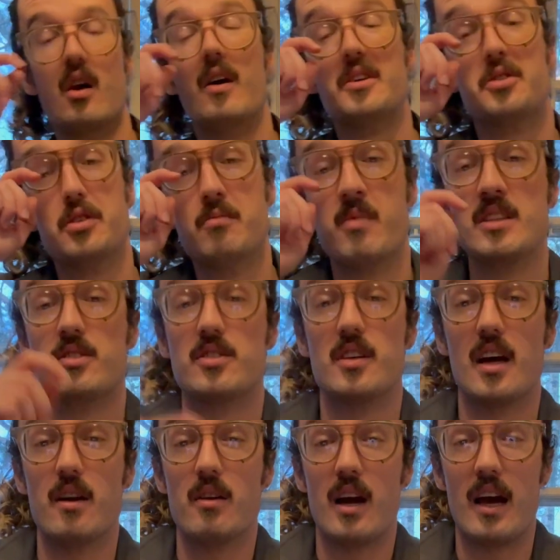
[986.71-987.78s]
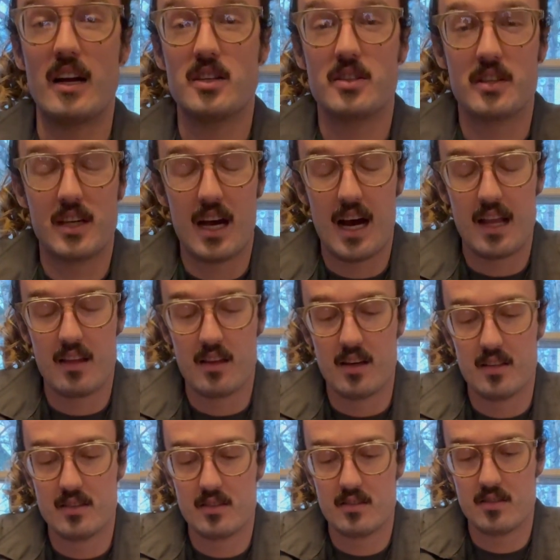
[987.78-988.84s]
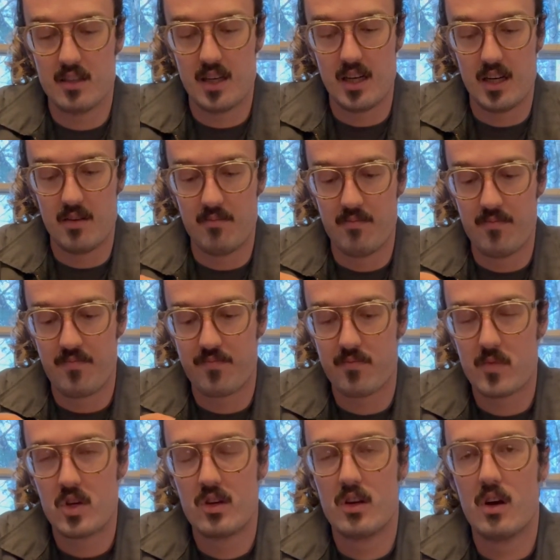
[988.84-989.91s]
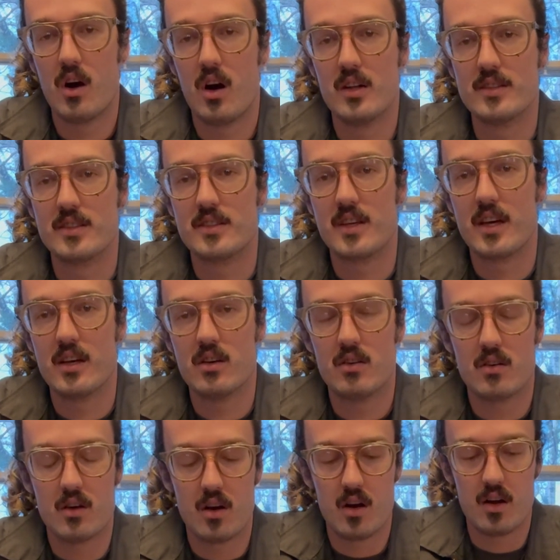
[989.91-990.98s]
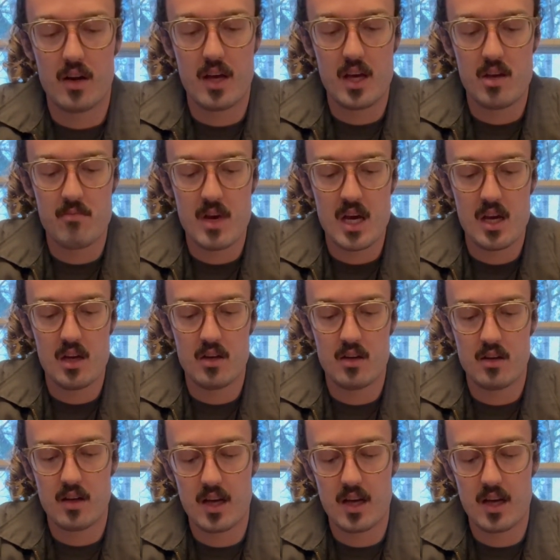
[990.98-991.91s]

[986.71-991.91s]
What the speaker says: Oh, I should mention, I actually got this on sale on A-Main.